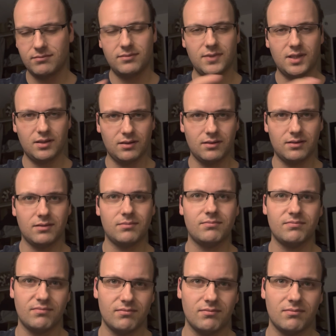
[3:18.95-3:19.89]
little
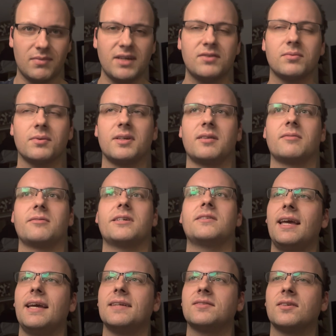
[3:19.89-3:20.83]
mice running
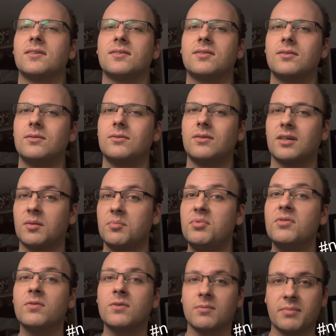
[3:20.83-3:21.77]
around. It's also a
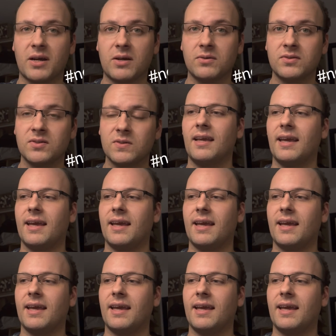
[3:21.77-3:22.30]
computer mouse.